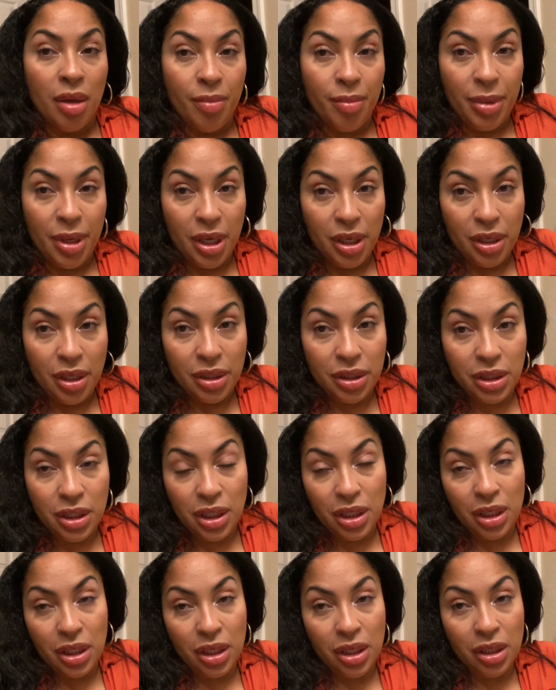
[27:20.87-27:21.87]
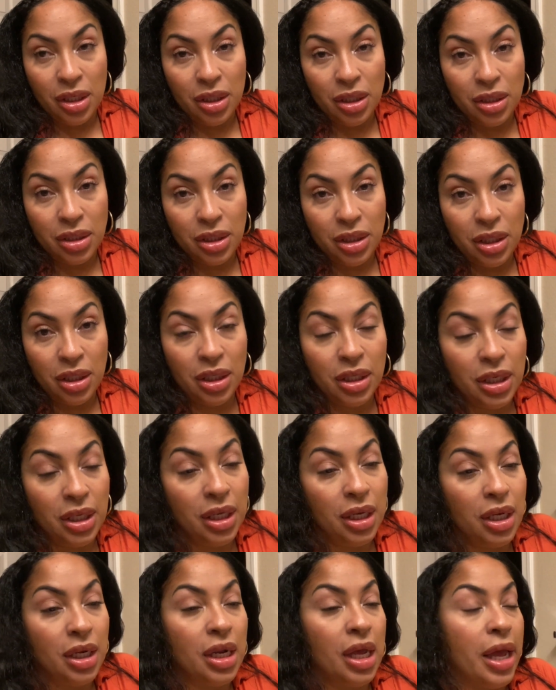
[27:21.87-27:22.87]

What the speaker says: But until the end,